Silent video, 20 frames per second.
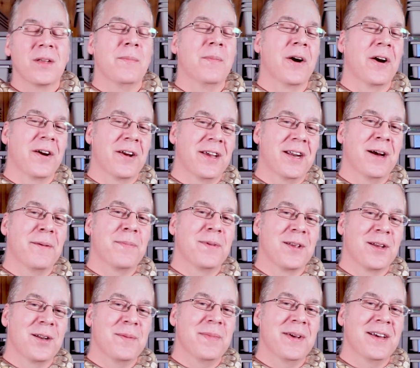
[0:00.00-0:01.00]
mark it up a
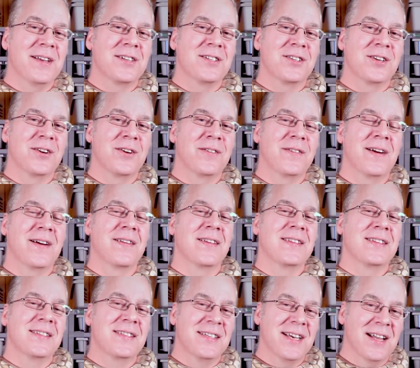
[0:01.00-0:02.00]
little bit, turn around
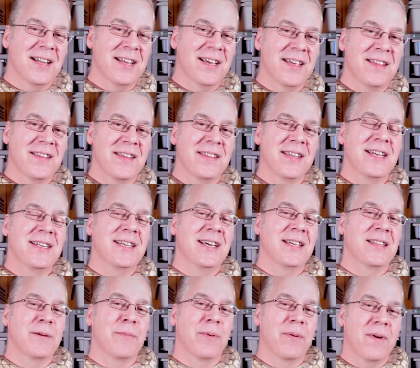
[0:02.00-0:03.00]
and sell it, and then they
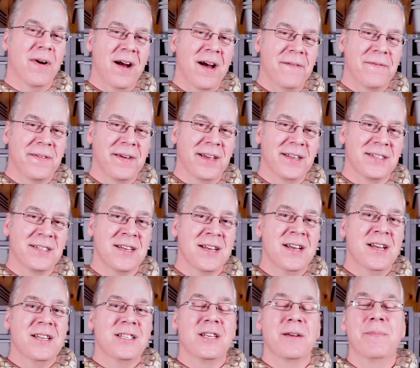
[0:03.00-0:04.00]
take the profits
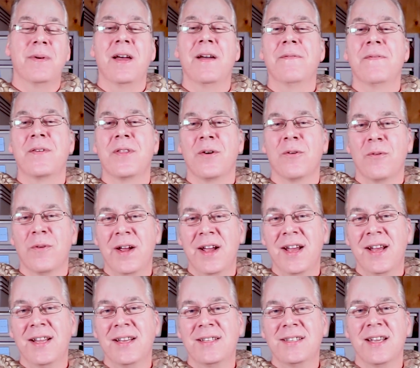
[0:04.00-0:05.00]
to pay for the
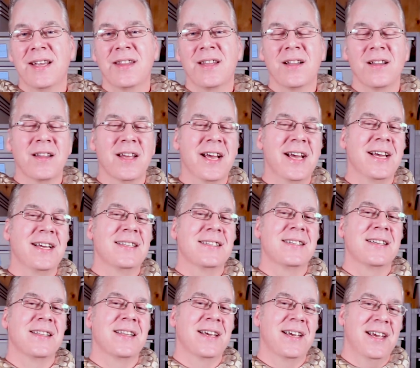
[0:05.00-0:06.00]
rent and the
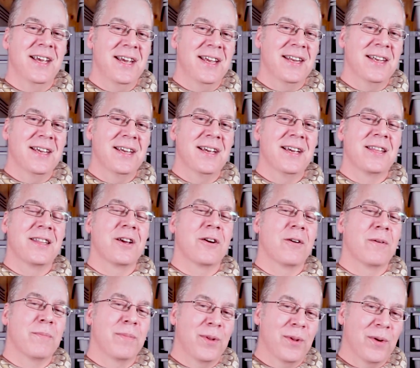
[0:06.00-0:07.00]
lights and the heating and
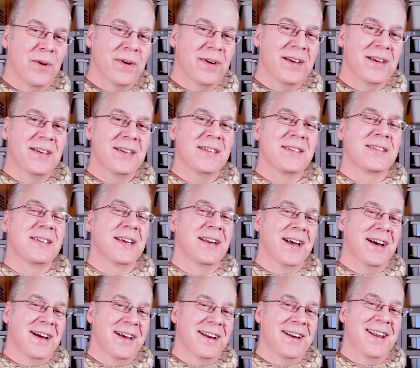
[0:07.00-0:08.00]
their employees
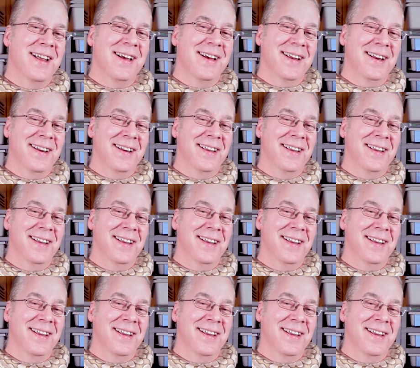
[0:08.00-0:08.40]
and on and on